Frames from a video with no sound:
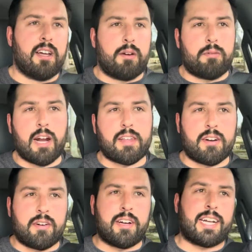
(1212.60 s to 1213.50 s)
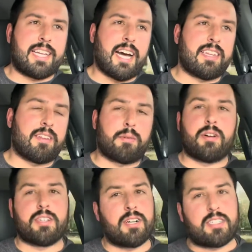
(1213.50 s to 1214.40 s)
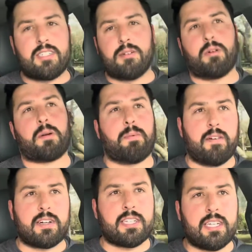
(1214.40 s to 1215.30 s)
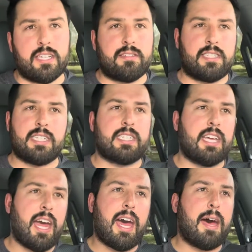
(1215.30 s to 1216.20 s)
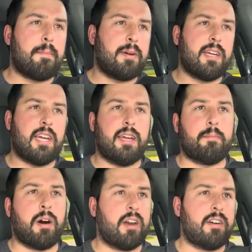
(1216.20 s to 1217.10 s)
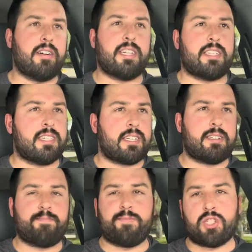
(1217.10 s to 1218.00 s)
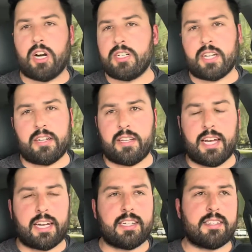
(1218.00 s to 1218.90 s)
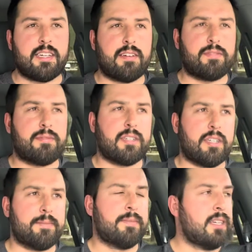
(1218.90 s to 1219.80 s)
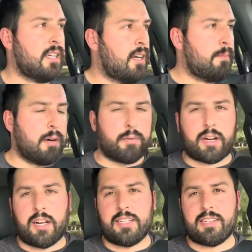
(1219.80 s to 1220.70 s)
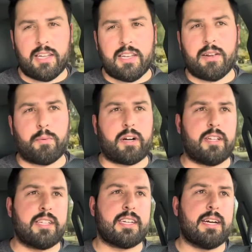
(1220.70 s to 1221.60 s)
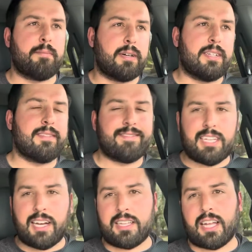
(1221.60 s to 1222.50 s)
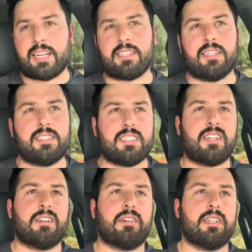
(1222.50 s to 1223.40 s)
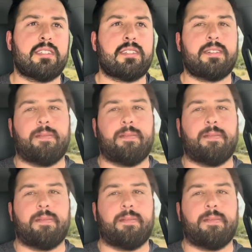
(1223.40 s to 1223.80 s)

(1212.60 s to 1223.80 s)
Rather annoying, not the end of the world. The truck still worked perfectly. It was just the app and monitoring the charging and all that kind of stuff. So, but regardless, it did work all the time. But yeah, like I said, just an annoyance.